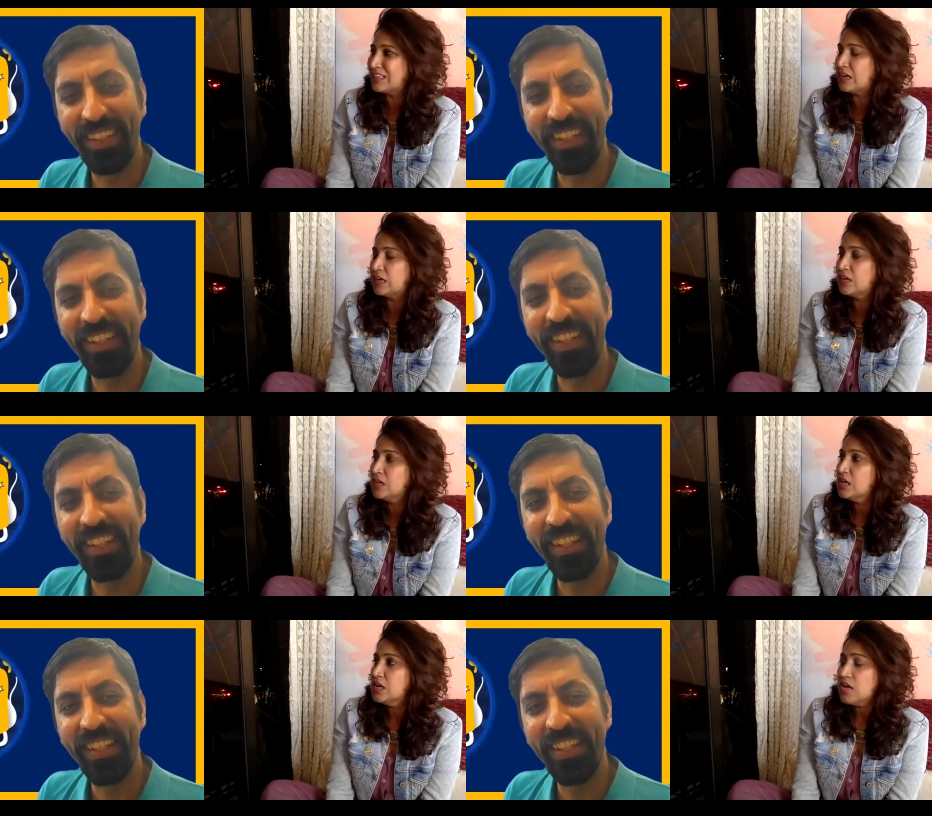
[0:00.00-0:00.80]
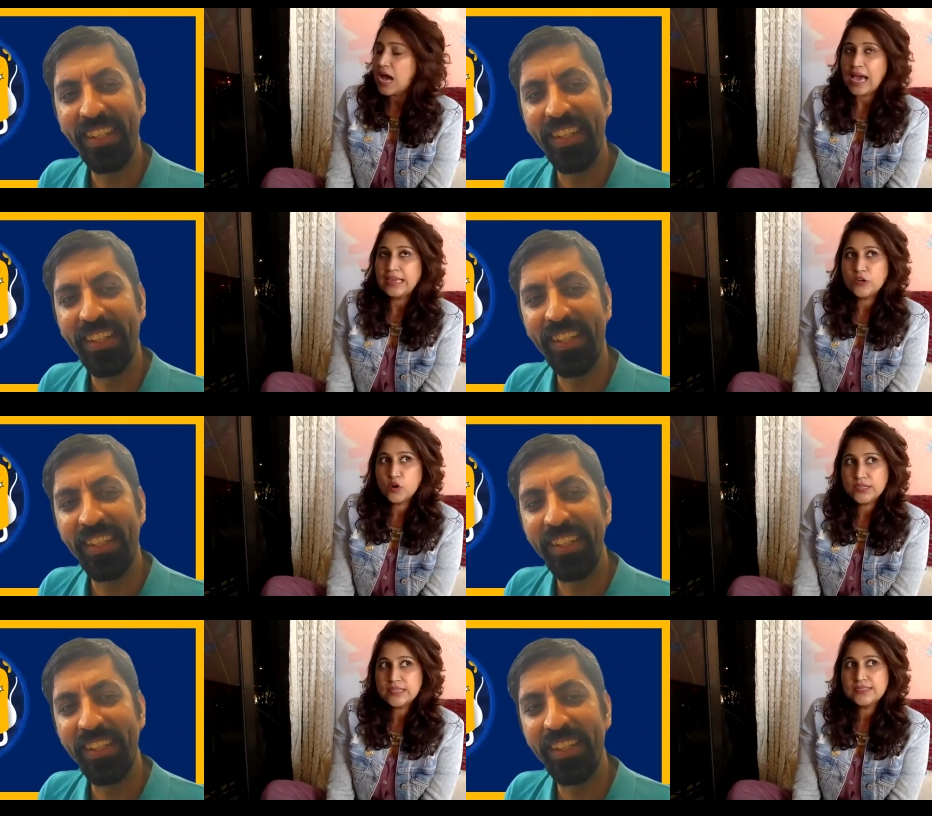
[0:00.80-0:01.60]
Speaker 1: Uh, I
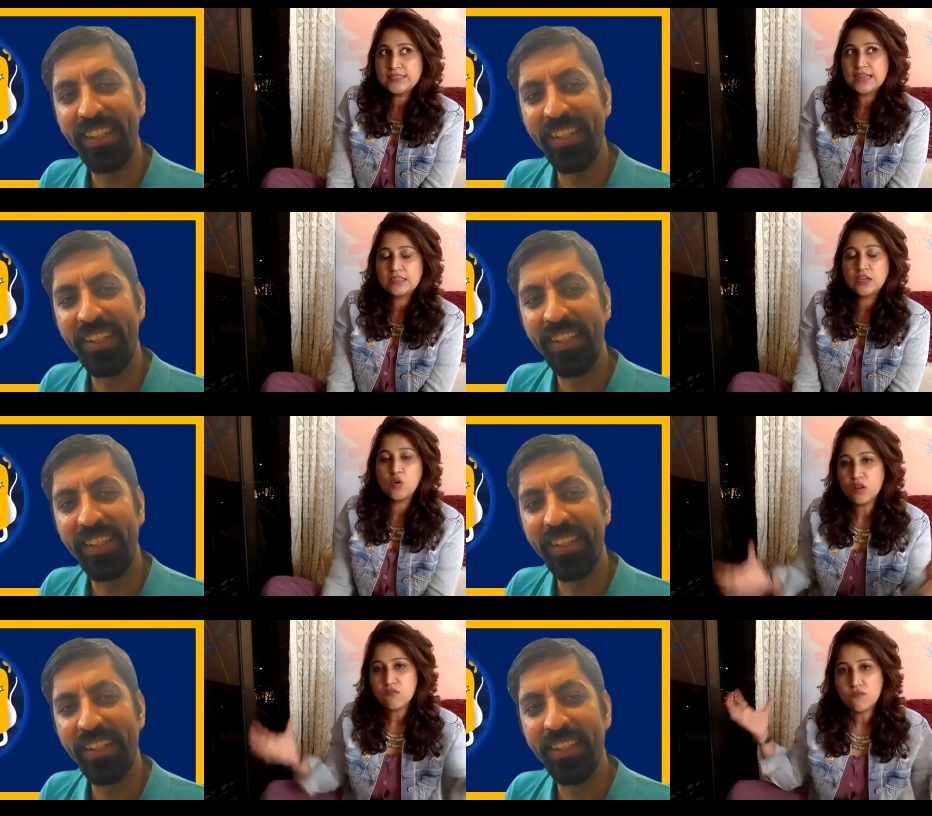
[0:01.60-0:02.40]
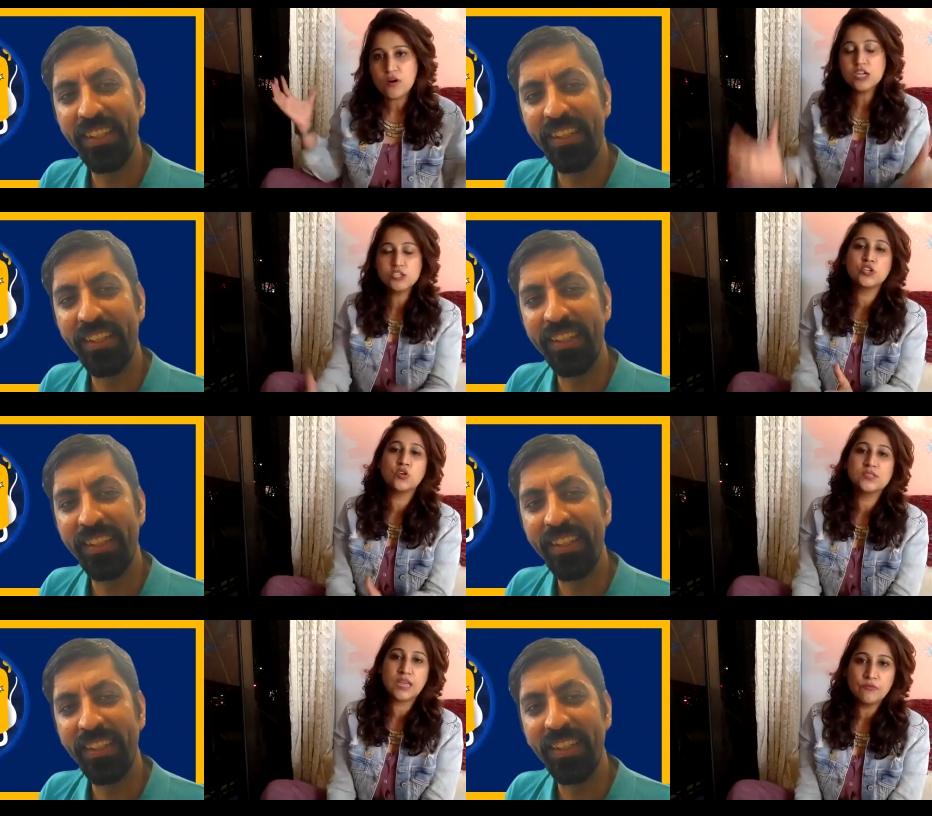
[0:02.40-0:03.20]
noticed that the whole world
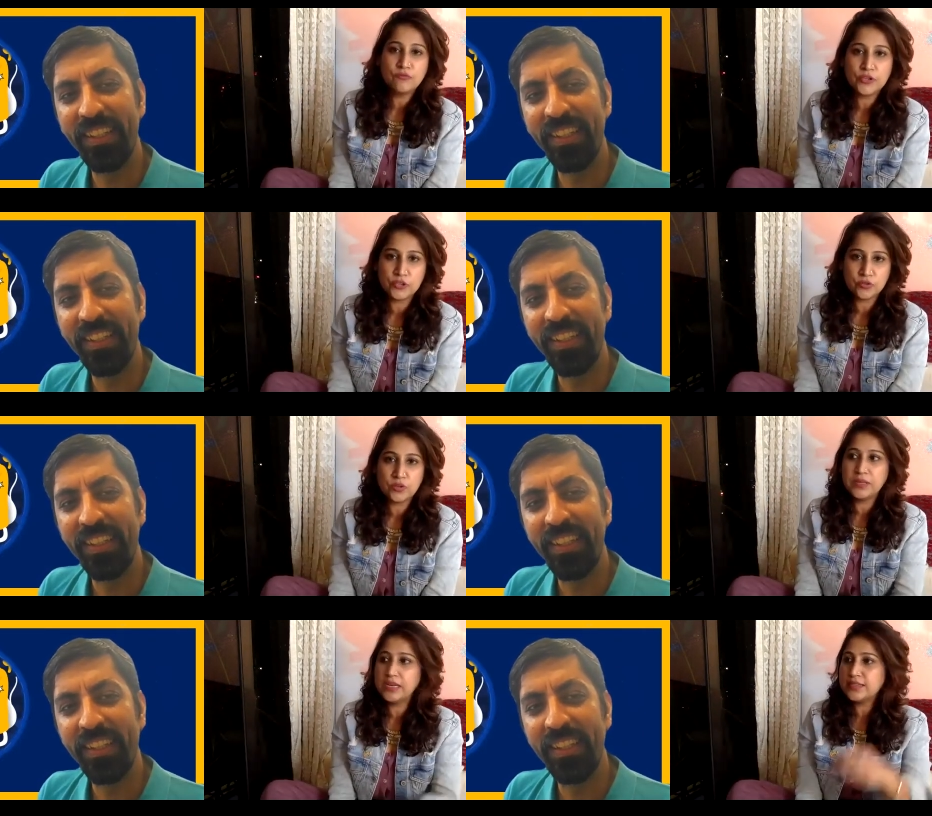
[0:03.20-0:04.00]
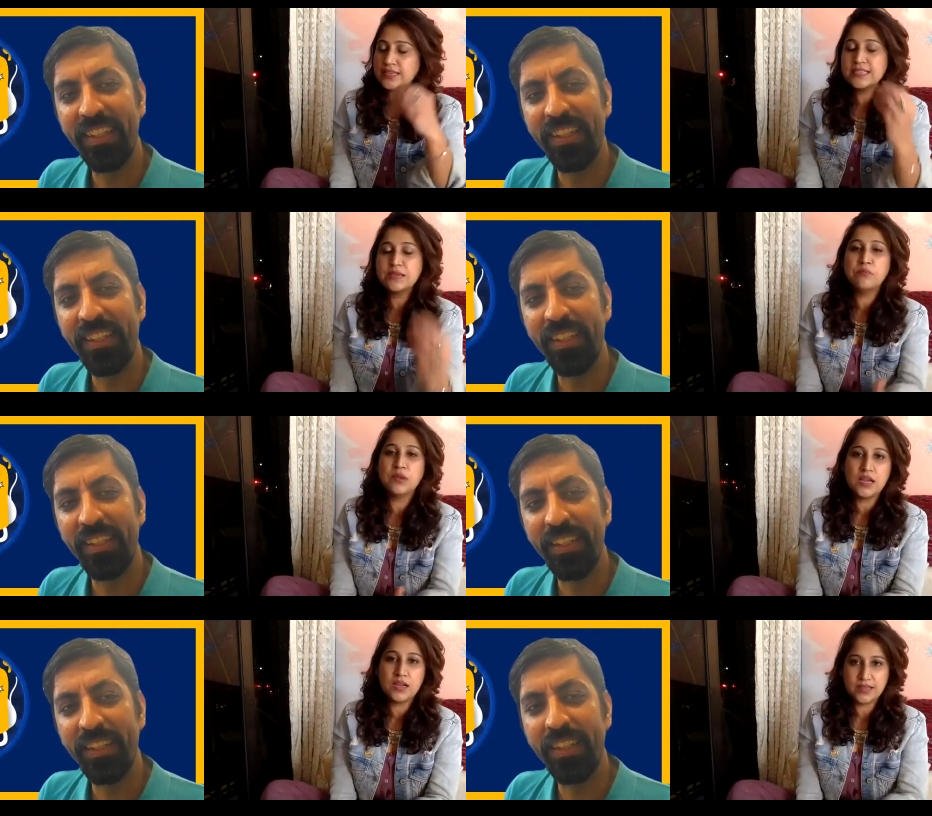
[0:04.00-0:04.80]
shows up for you the minute they see
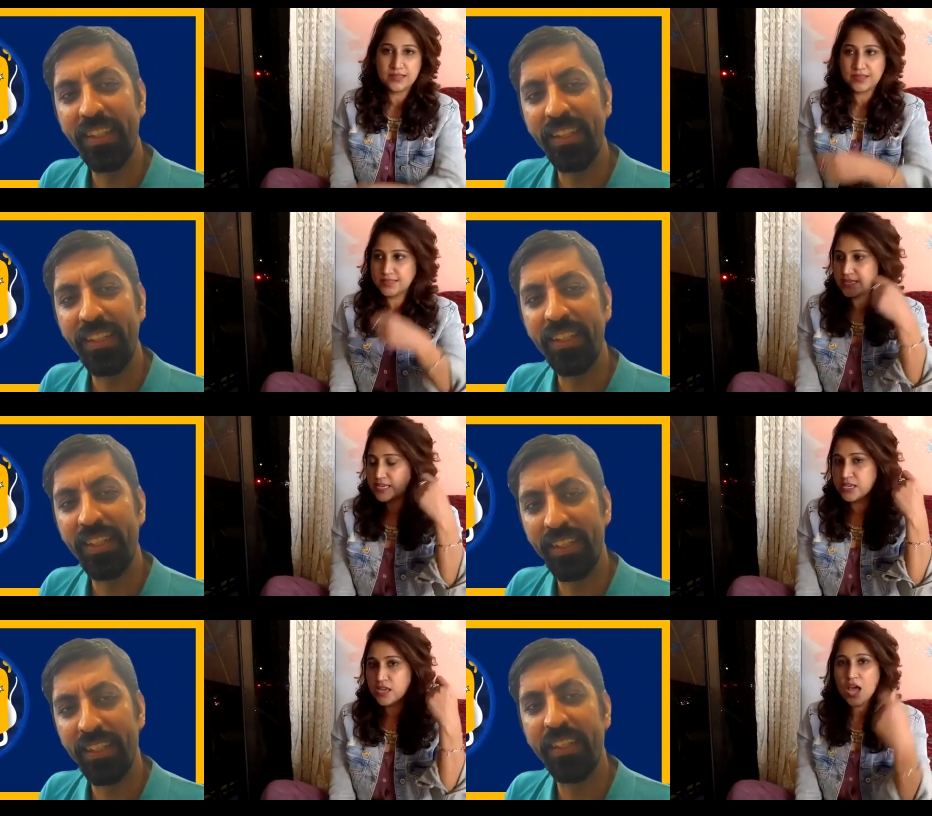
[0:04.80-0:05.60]
blood and they see